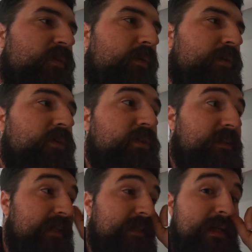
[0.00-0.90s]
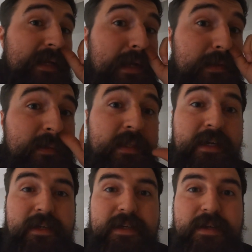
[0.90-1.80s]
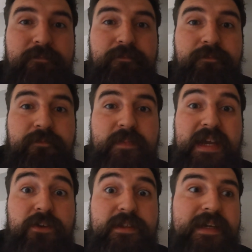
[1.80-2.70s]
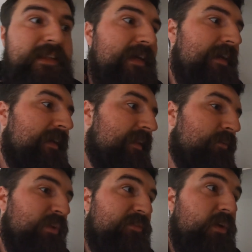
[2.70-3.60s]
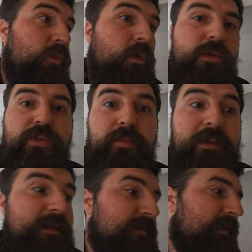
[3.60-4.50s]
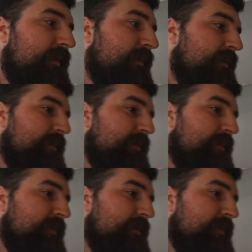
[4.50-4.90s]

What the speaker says: So what I'll do is just disconnect that outside light, and then we'll have to quote to replace that.